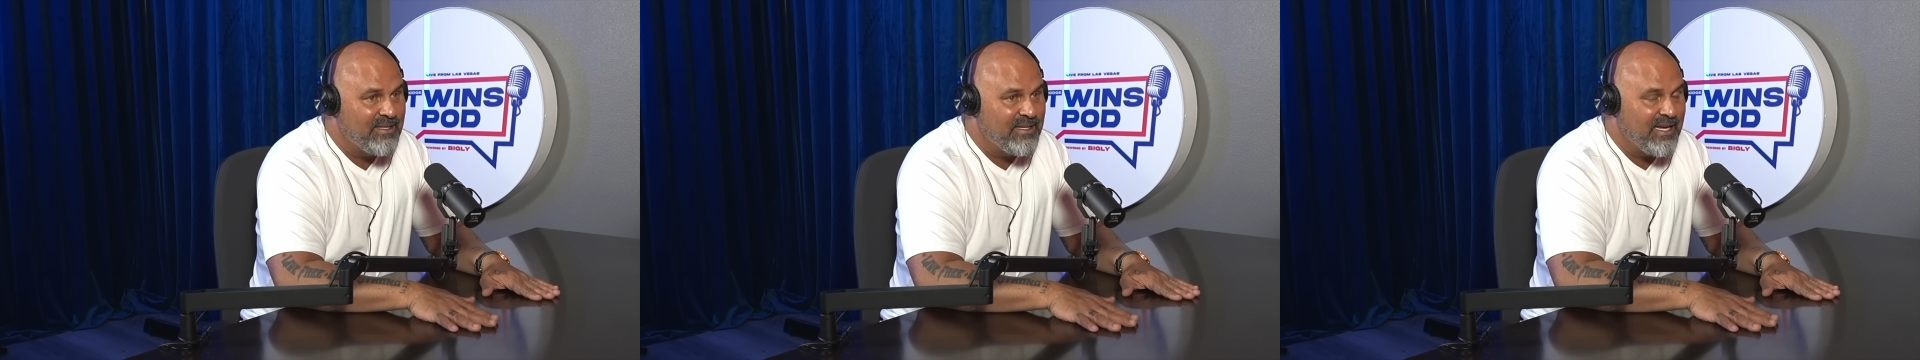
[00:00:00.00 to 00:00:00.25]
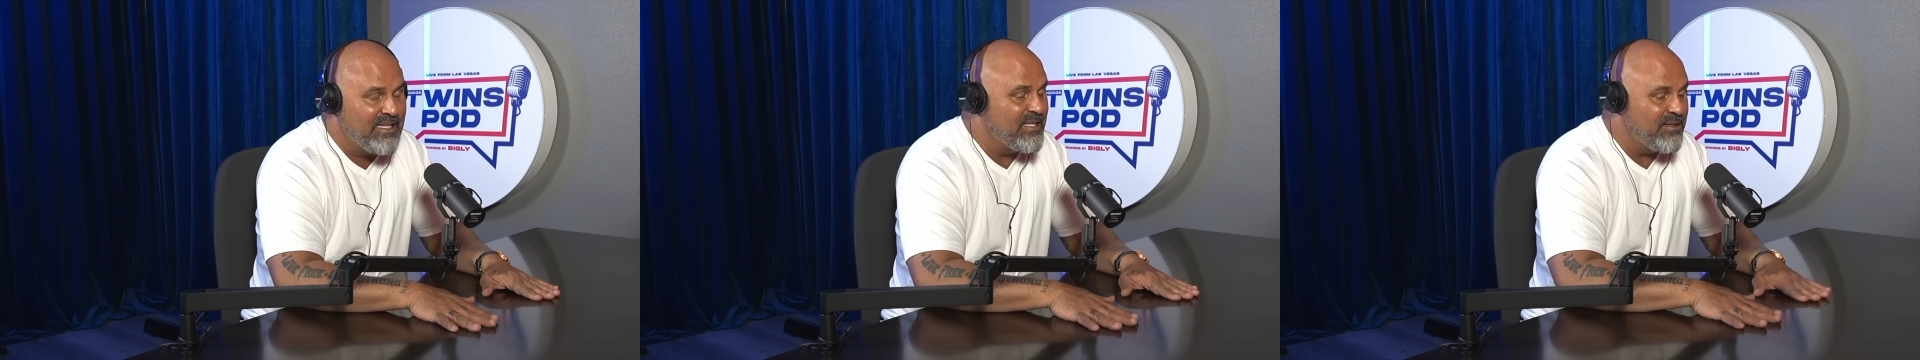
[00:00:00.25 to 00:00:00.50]

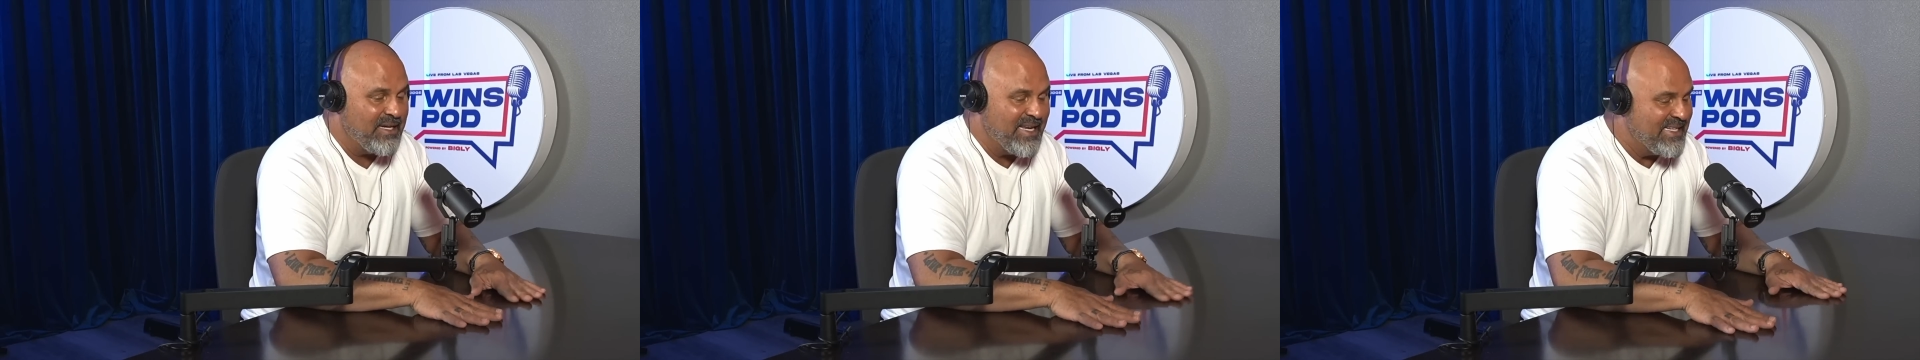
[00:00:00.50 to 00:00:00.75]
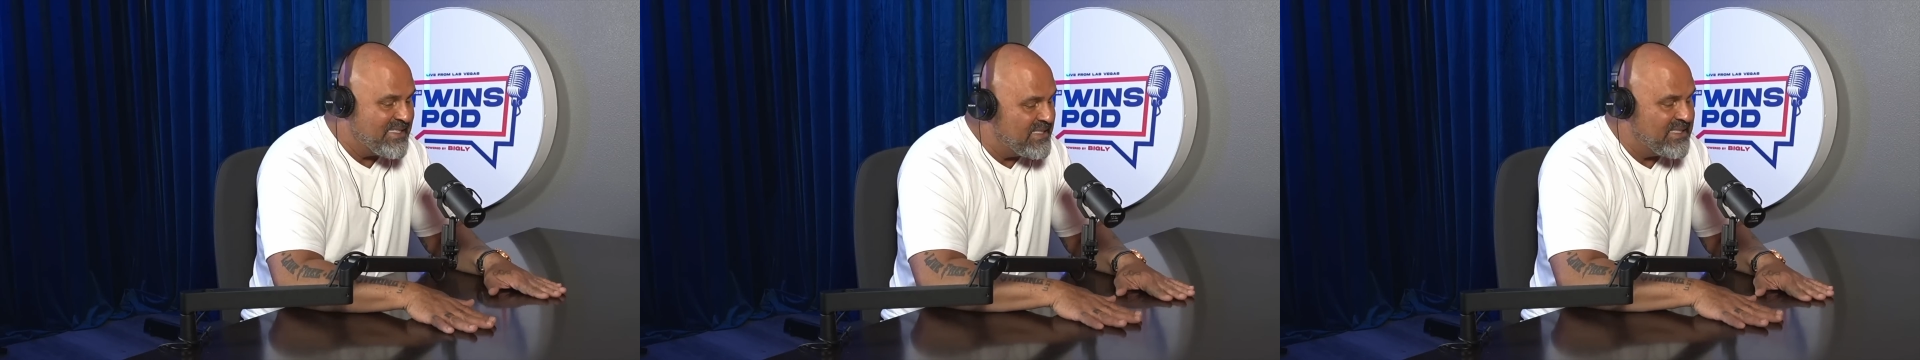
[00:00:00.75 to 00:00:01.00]
And there
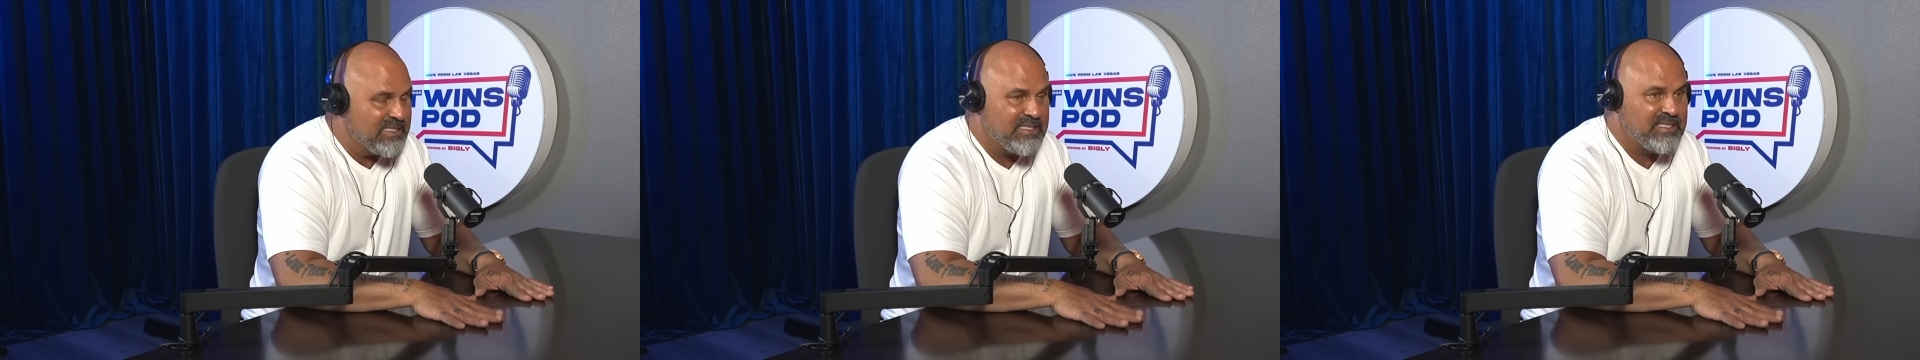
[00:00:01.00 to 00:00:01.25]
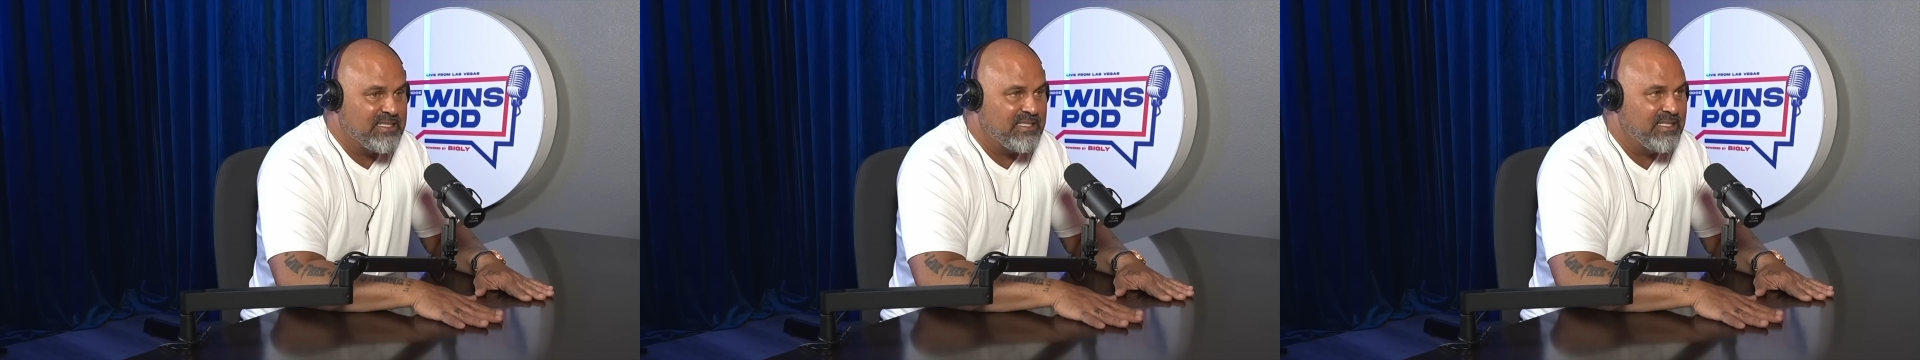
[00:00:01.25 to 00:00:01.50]
isn't
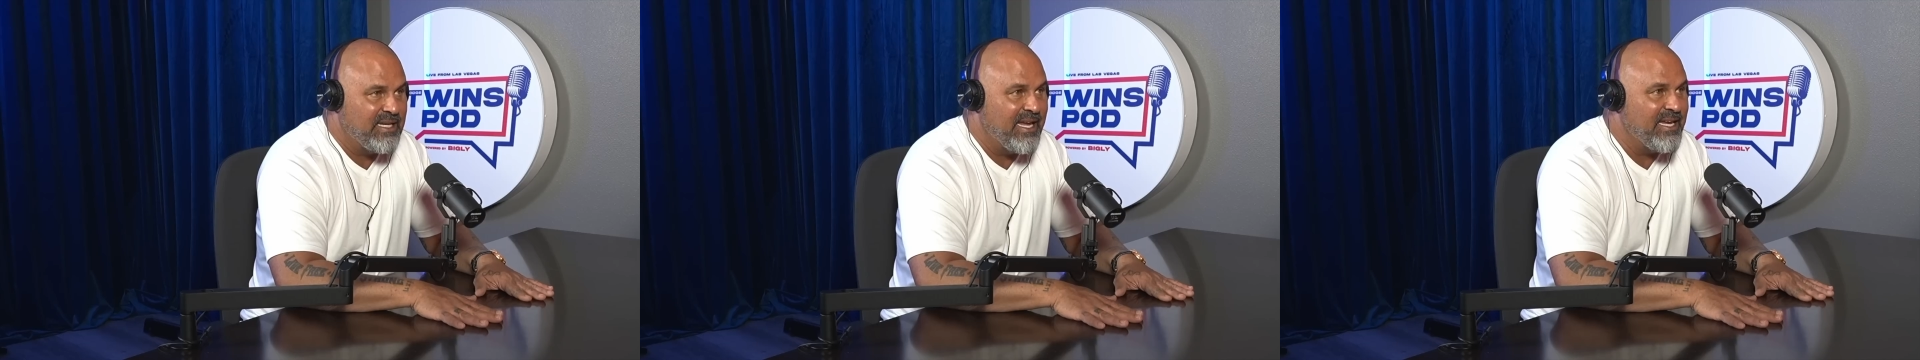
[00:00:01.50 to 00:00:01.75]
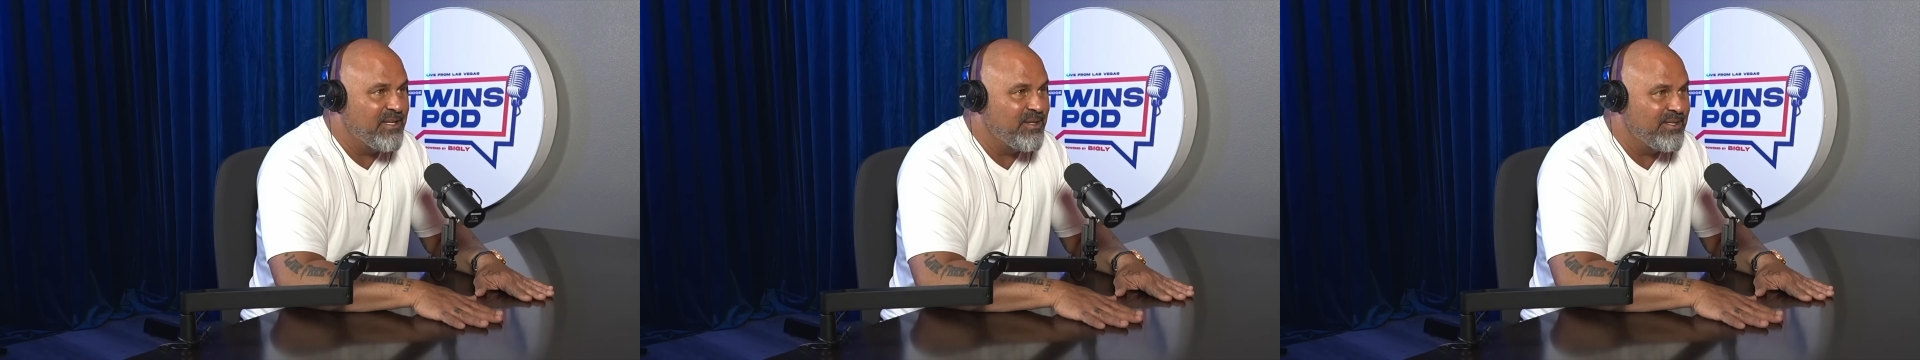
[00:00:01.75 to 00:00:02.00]

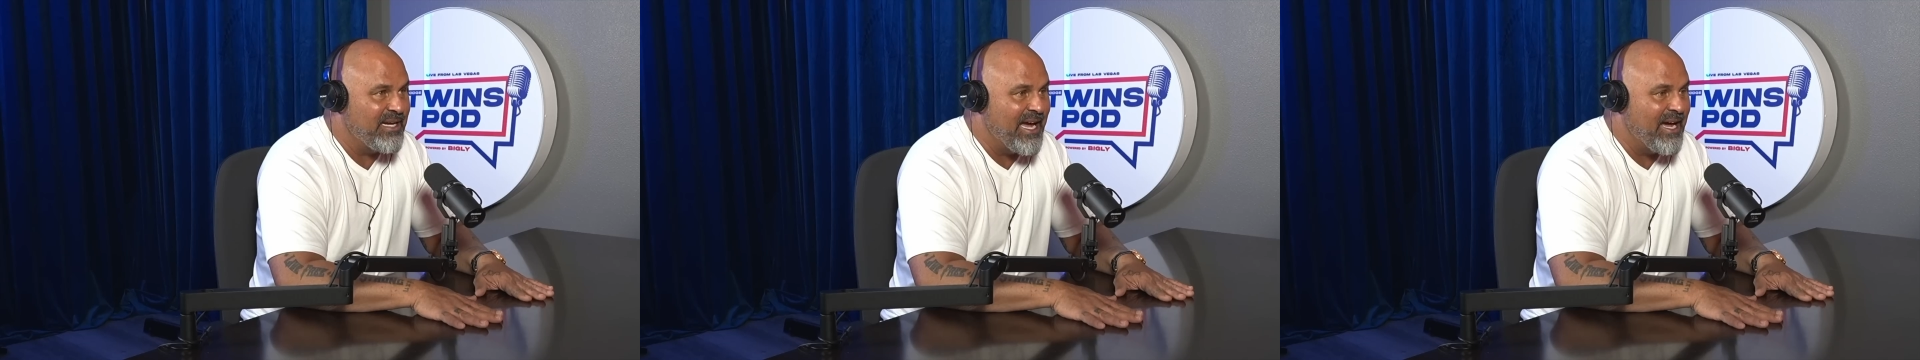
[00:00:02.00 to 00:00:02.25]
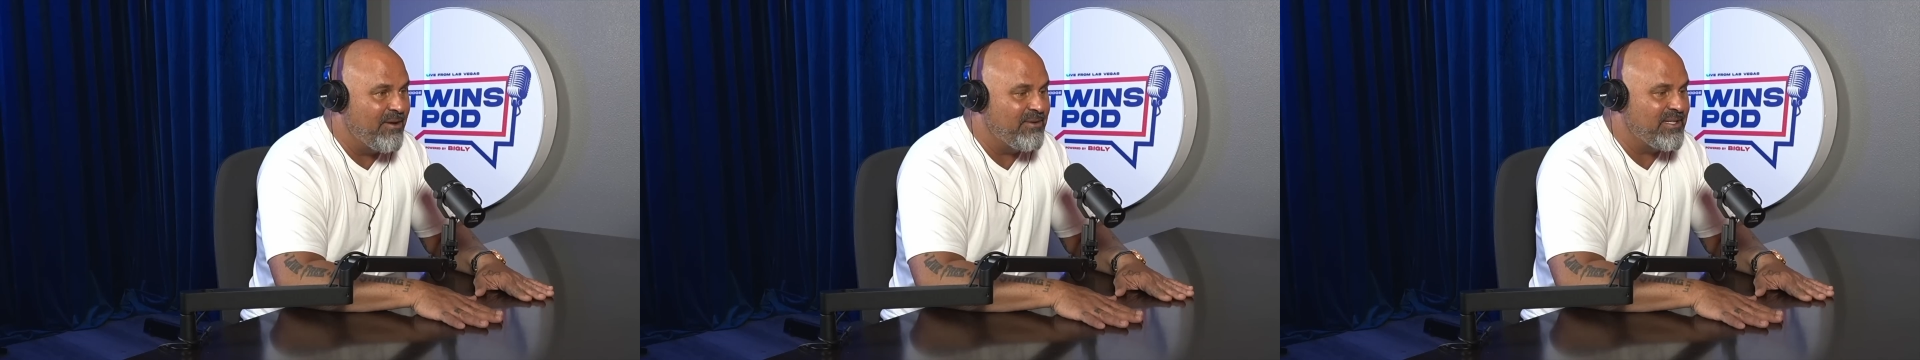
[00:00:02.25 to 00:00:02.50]
a good
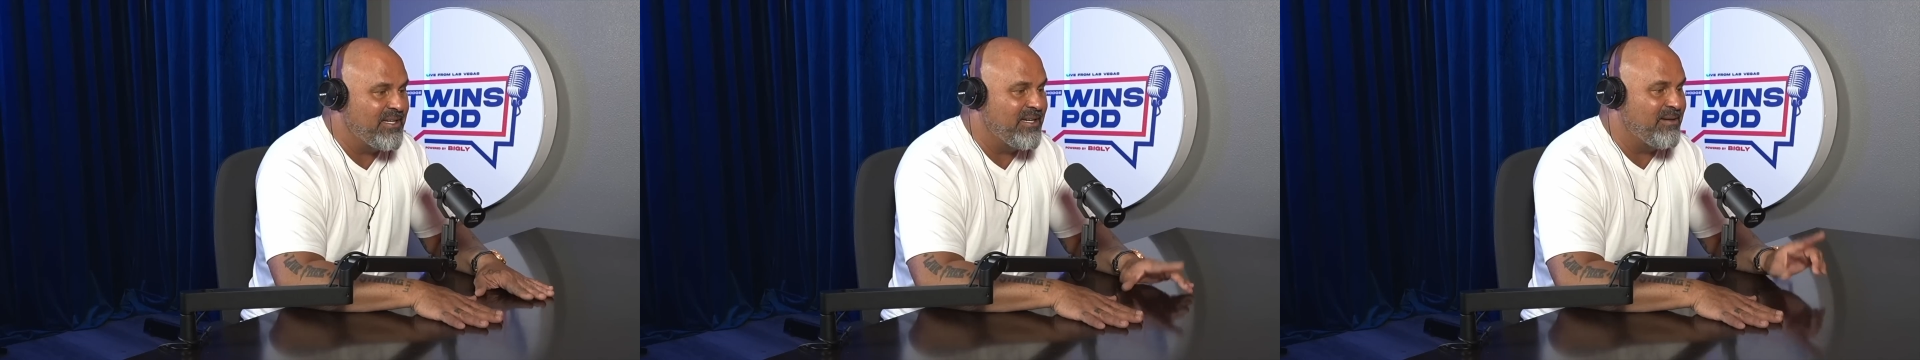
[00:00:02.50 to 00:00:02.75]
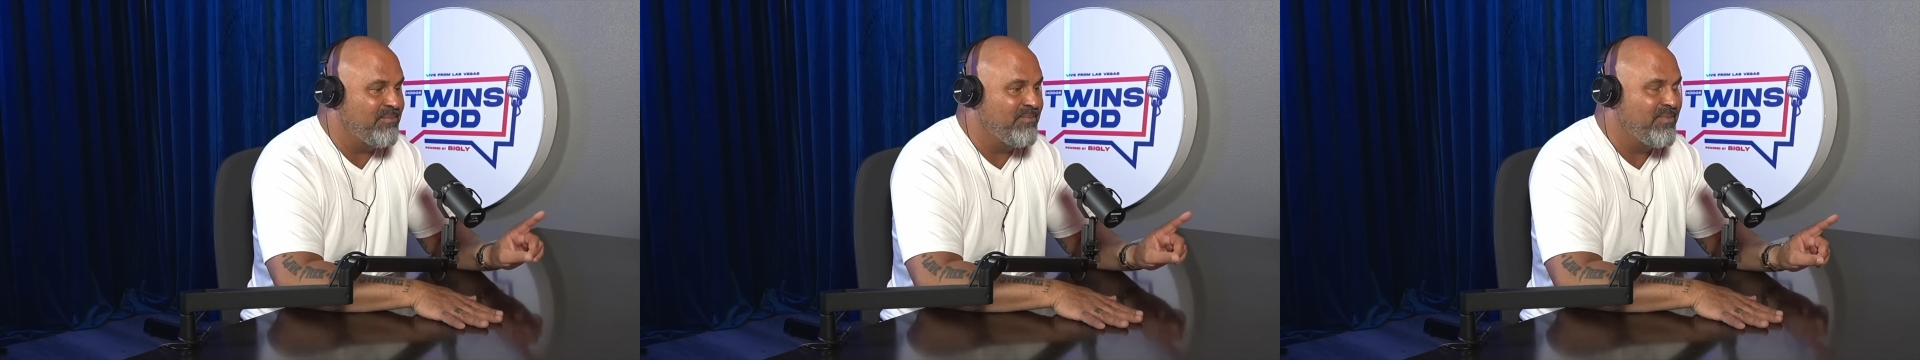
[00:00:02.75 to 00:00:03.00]

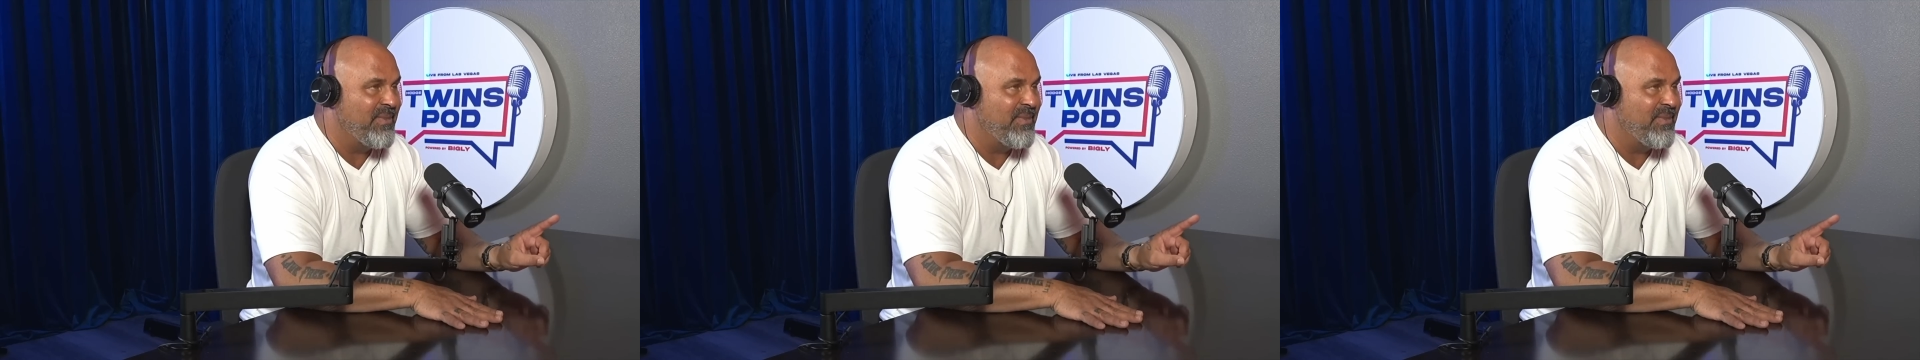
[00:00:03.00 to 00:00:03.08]
outcome,